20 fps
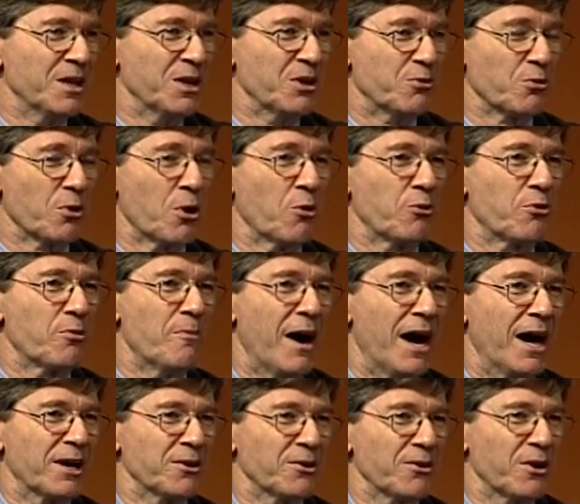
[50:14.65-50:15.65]
growth
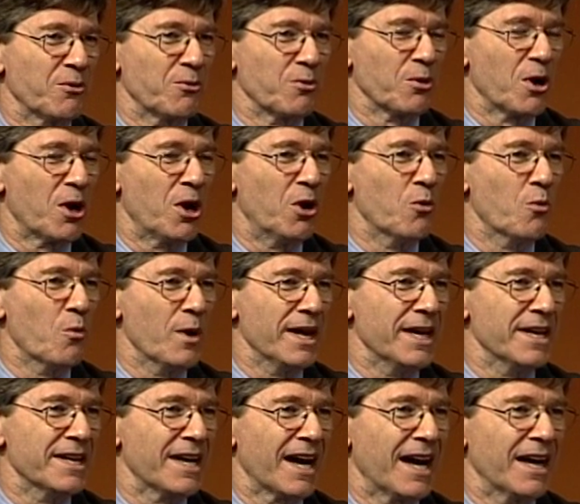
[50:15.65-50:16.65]
model that we're all
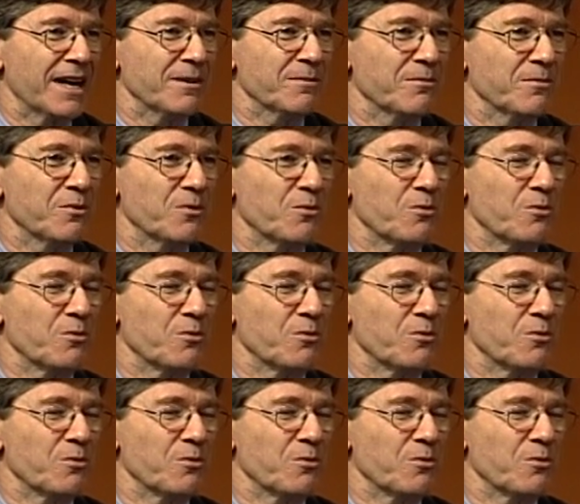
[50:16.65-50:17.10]
weaned on,